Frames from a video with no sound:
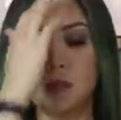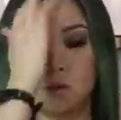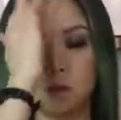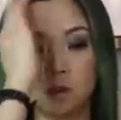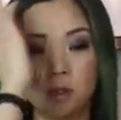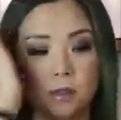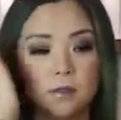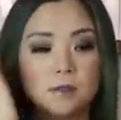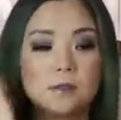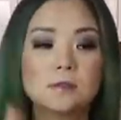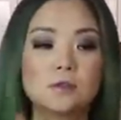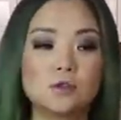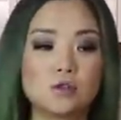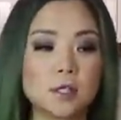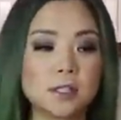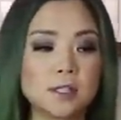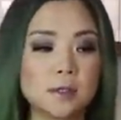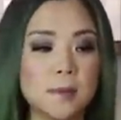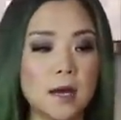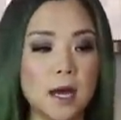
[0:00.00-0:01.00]
which is
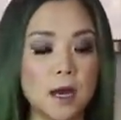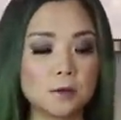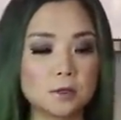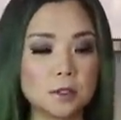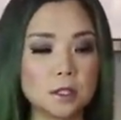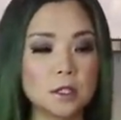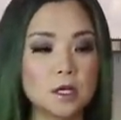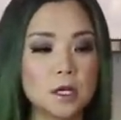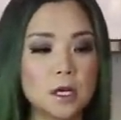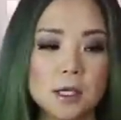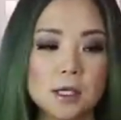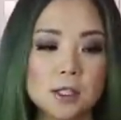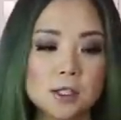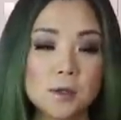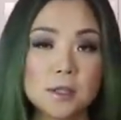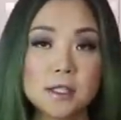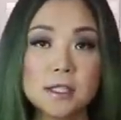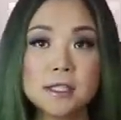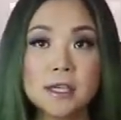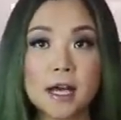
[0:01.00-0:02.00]
stressing me out.
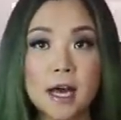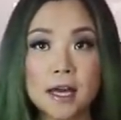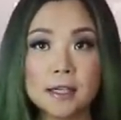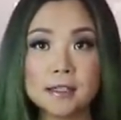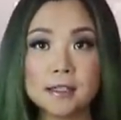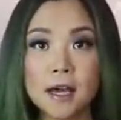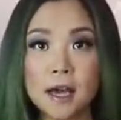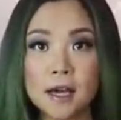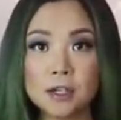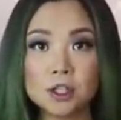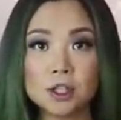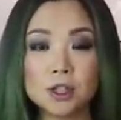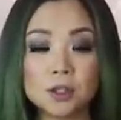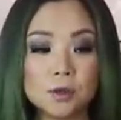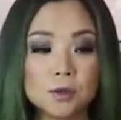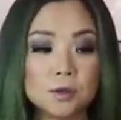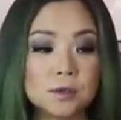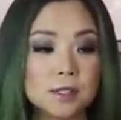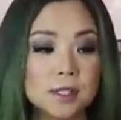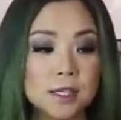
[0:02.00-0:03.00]
So I need to add
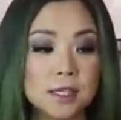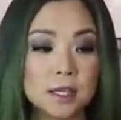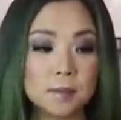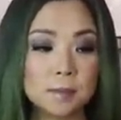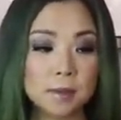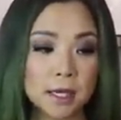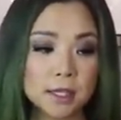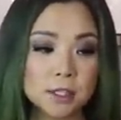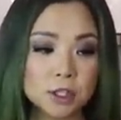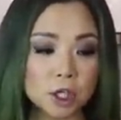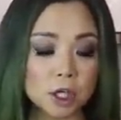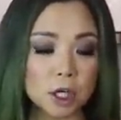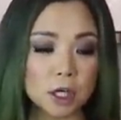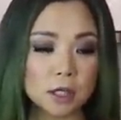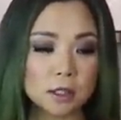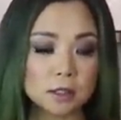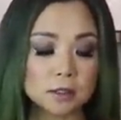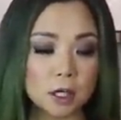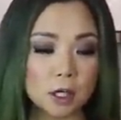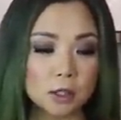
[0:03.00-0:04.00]
cashews in a
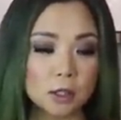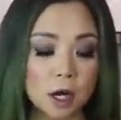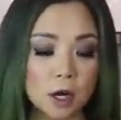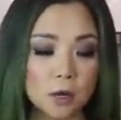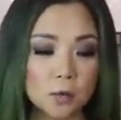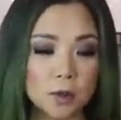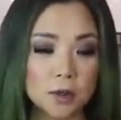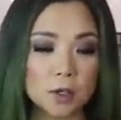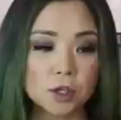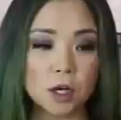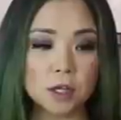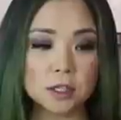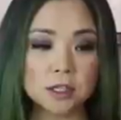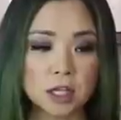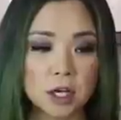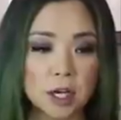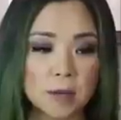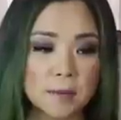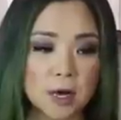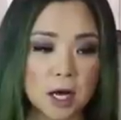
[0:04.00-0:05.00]
blender along with the
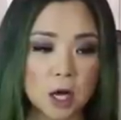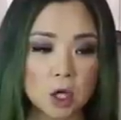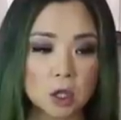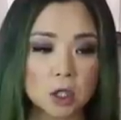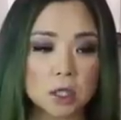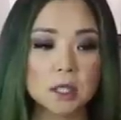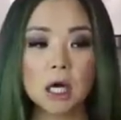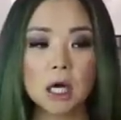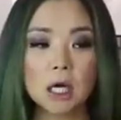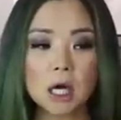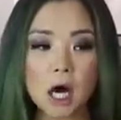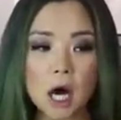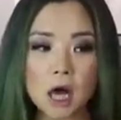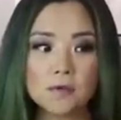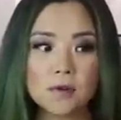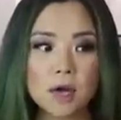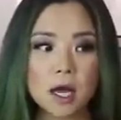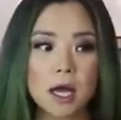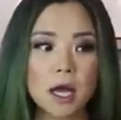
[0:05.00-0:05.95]
non-dairy milk, agave,